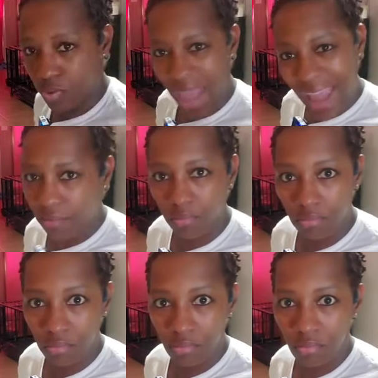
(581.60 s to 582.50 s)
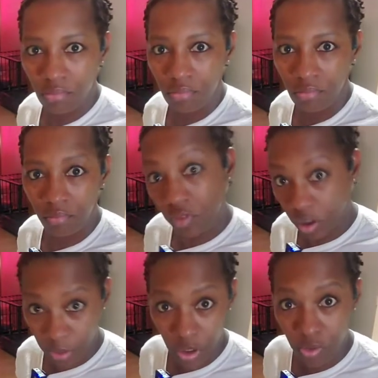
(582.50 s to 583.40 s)
not
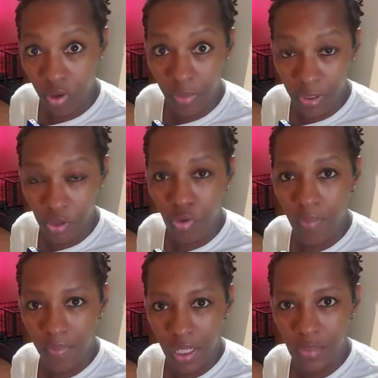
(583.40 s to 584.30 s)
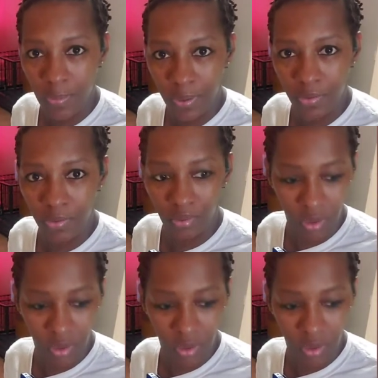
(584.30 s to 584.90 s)
gonna be scrubbing and scraping that spoon?